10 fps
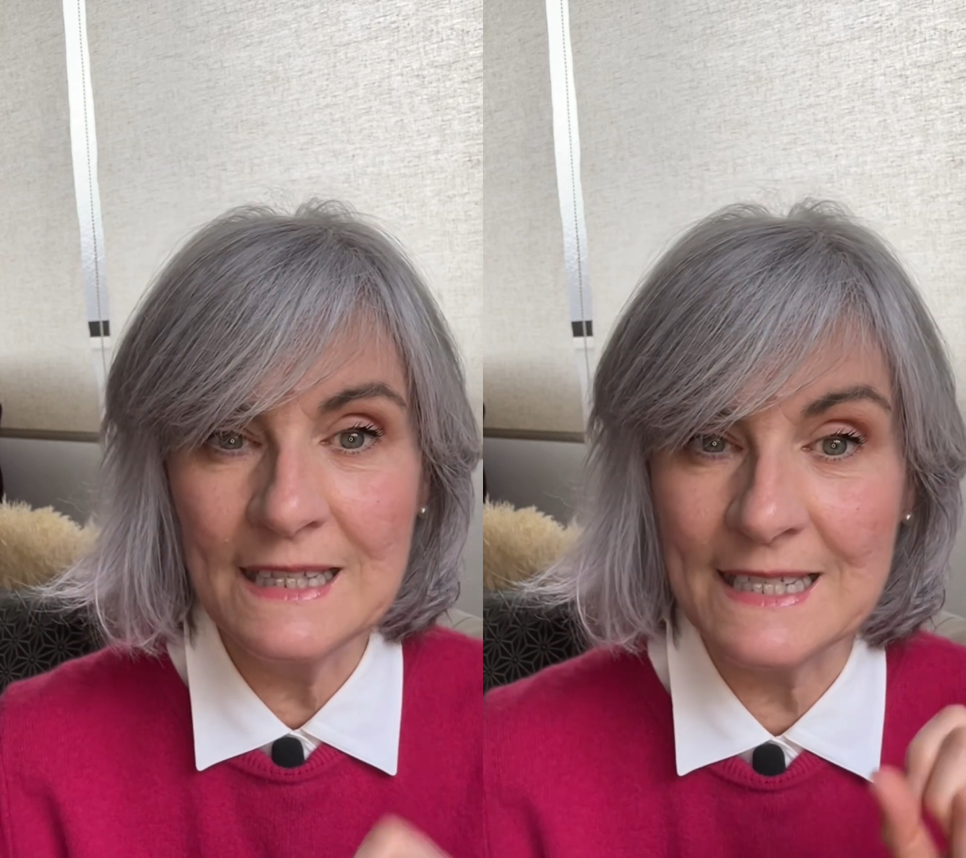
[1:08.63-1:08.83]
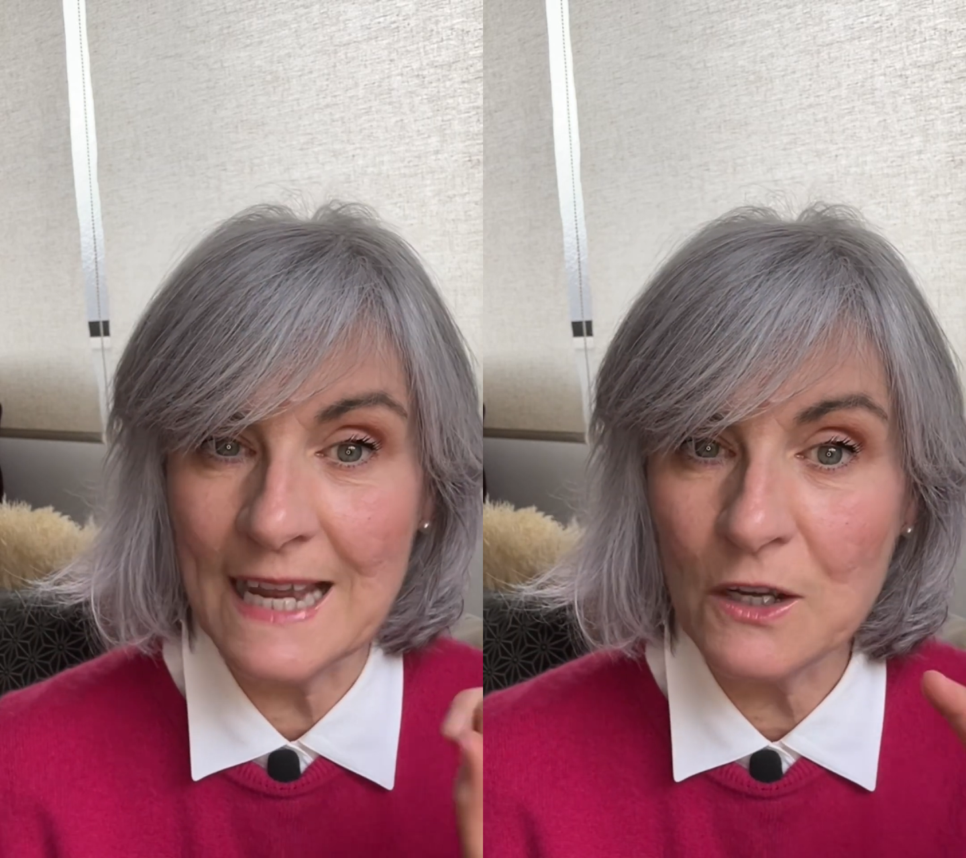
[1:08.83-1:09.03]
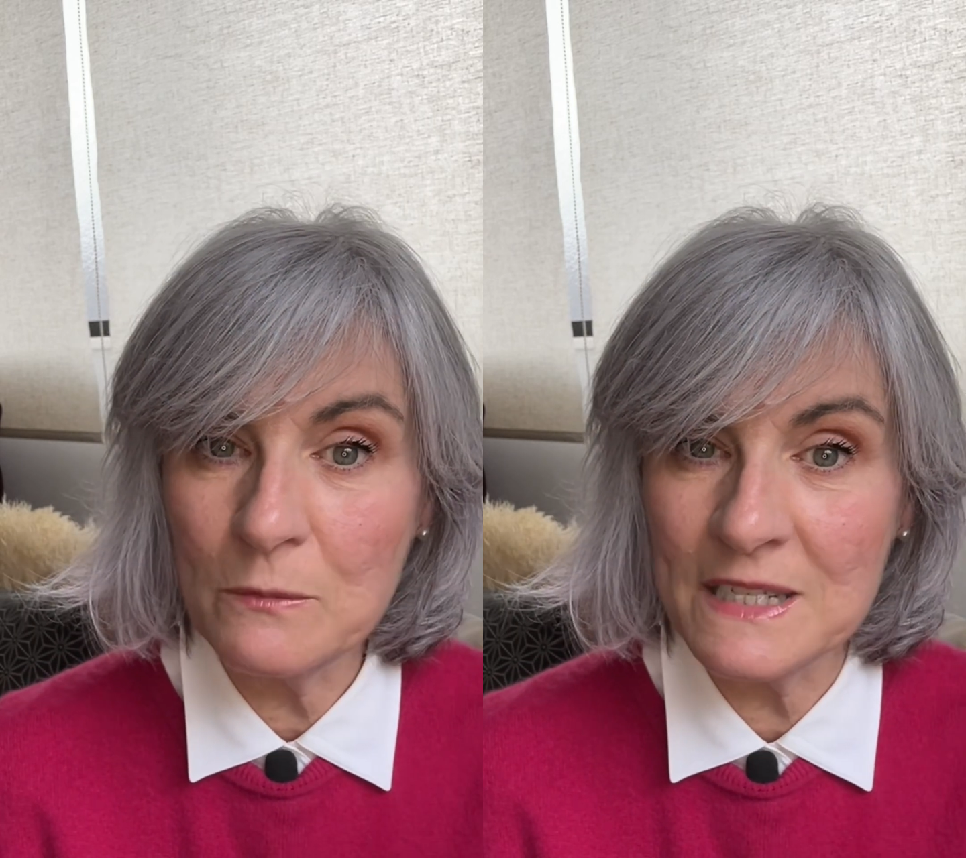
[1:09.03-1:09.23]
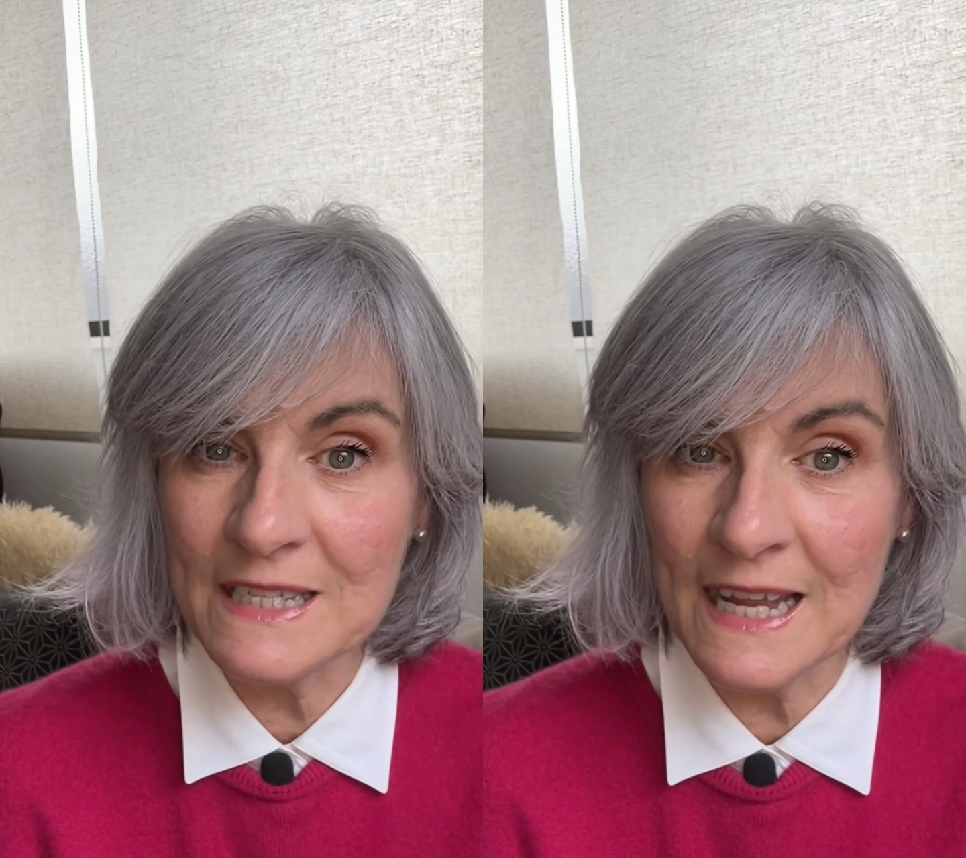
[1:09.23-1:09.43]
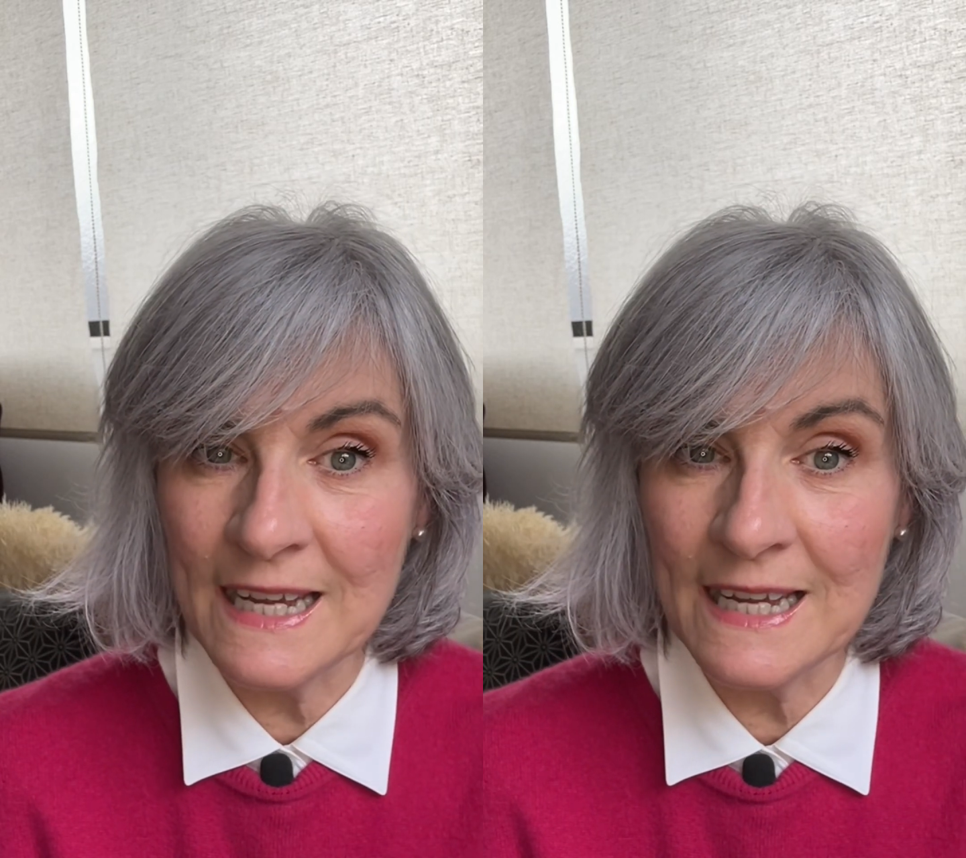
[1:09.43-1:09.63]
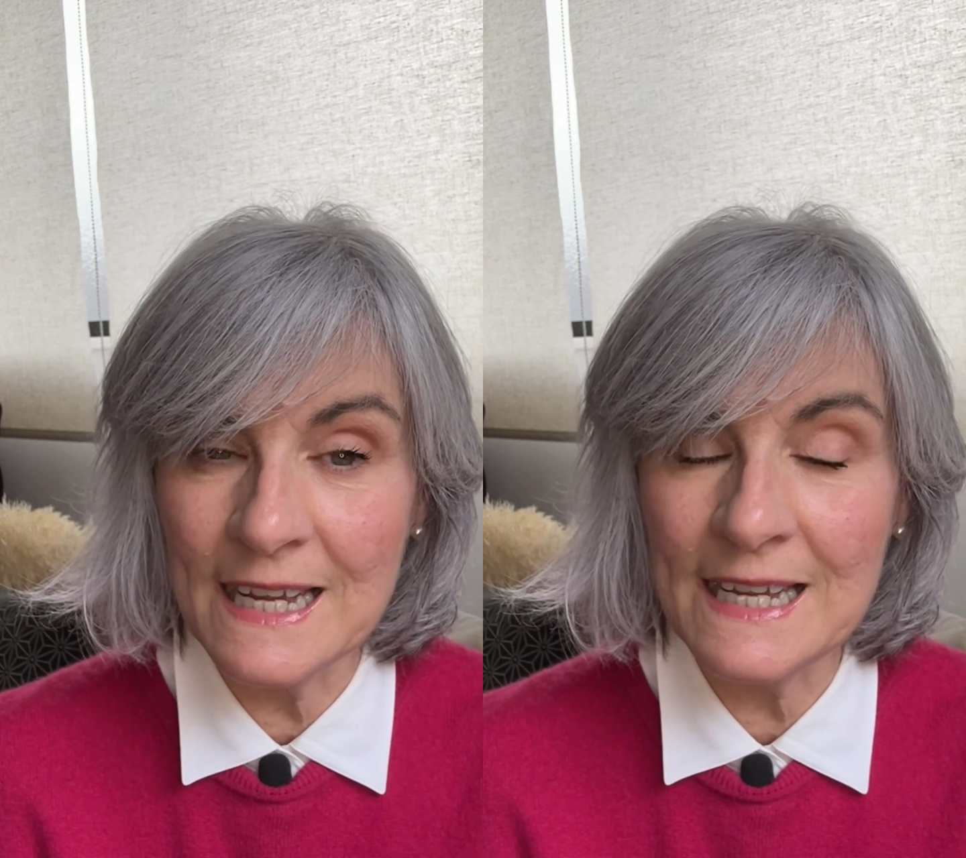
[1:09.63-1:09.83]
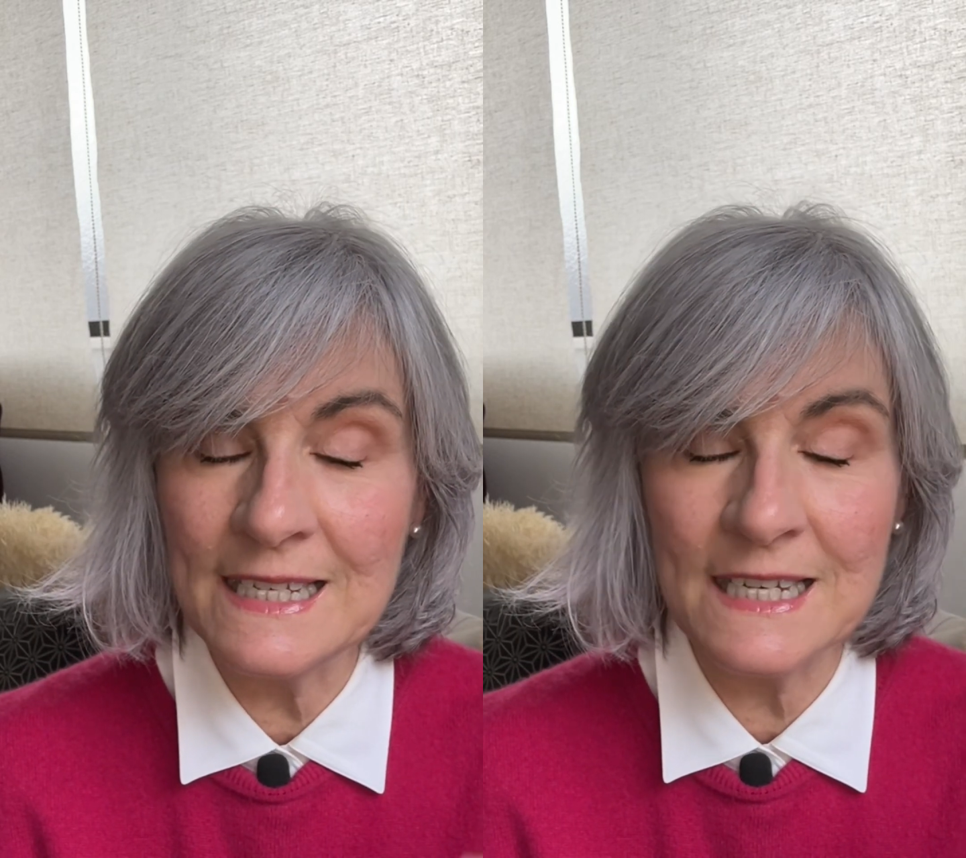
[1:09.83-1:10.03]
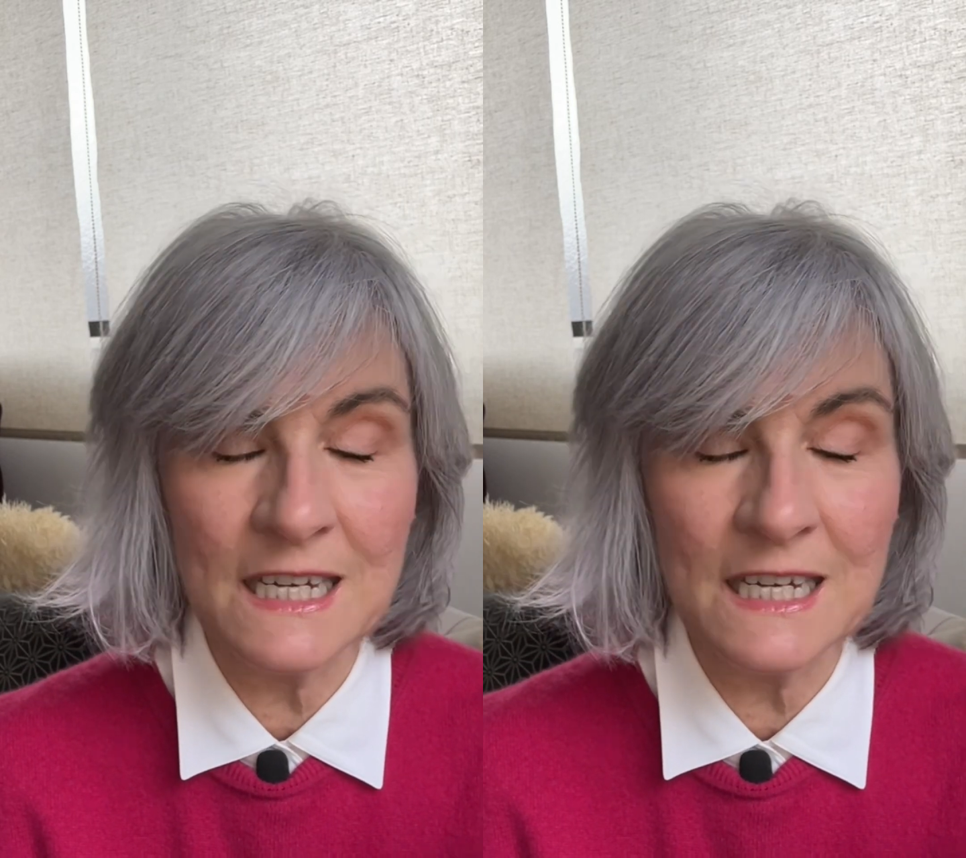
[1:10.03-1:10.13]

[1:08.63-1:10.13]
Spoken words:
The second mistake is